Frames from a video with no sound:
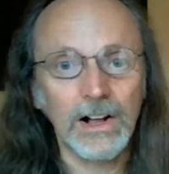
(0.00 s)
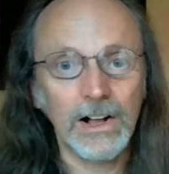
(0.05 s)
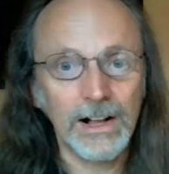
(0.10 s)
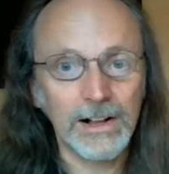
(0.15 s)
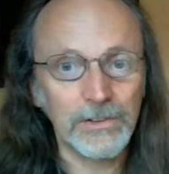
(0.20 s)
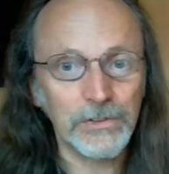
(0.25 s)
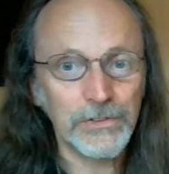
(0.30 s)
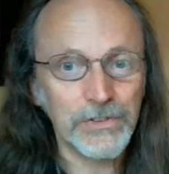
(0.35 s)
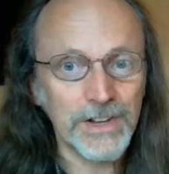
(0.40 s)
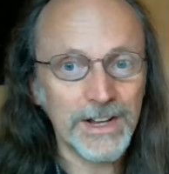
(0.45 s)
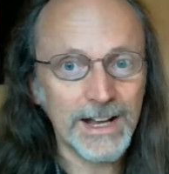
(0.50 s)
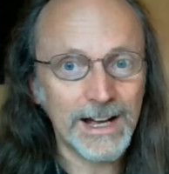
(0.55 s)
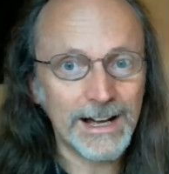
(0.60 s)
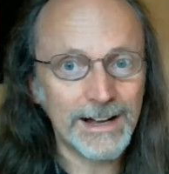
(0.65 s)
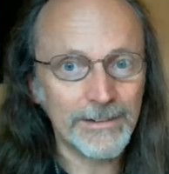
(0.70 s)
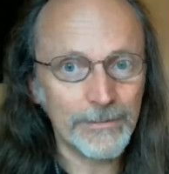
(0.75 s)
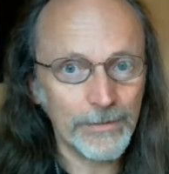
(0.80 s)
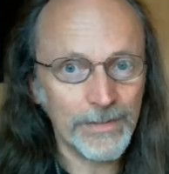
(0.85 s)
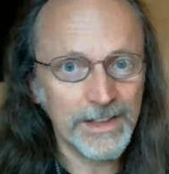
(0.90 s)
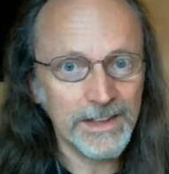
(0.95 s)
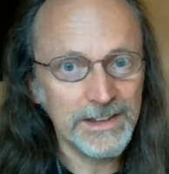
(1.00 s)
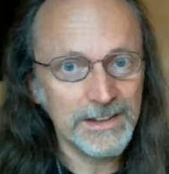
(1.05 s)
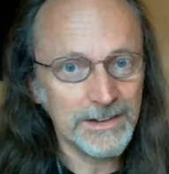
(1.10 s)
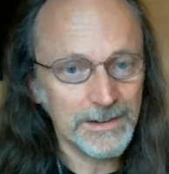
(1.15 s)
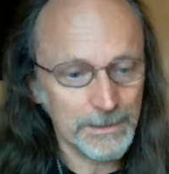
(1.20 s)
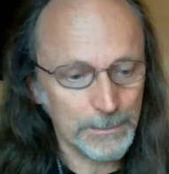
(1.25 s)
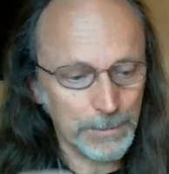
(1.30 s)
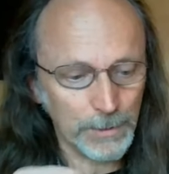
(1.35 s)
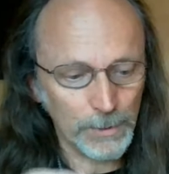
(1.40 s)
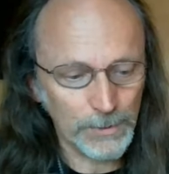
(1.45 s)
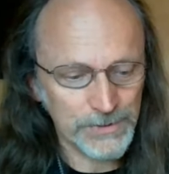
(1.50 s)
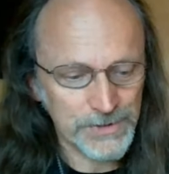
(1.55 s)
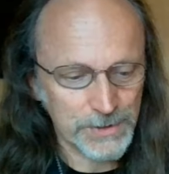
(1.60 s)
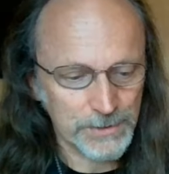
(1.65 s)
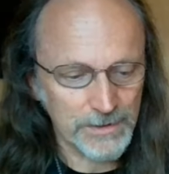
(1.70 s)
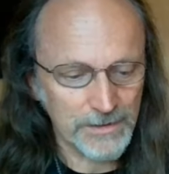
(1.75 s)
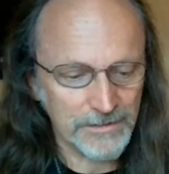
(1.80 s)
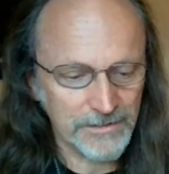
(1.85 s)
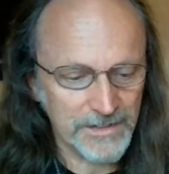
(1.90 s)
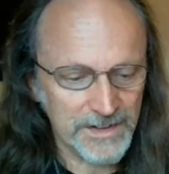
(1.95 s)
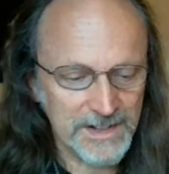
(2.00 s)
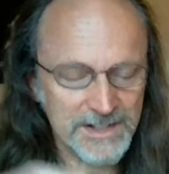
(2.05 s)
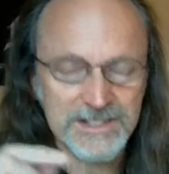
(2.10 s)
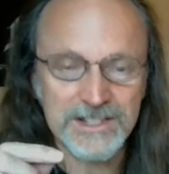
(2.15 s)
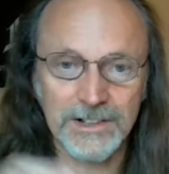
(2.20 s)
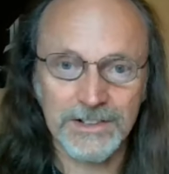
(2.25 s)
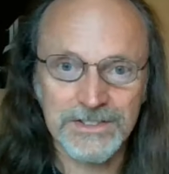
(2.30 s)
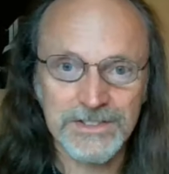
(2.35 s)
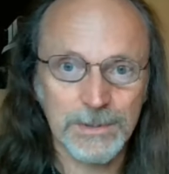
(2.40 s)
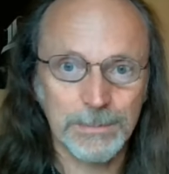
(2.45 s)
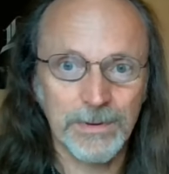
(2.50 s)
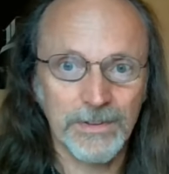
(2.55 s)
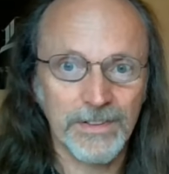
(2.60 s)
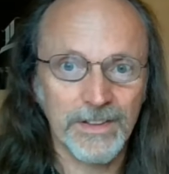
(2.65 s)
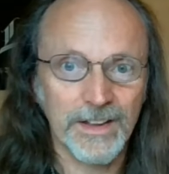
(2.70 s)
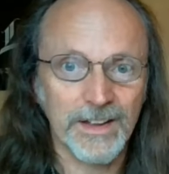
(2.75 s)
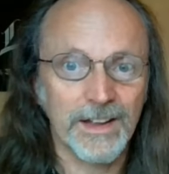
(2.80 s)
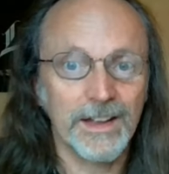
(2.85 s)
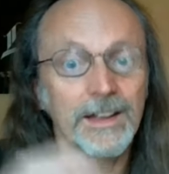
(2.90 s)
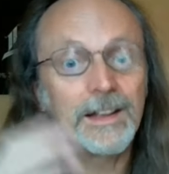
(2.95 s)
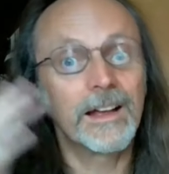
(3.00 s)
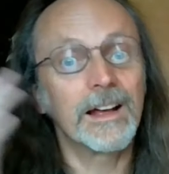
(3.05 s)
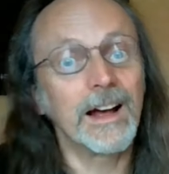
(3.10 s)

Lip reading: I'll see how the ball turret fits on top of there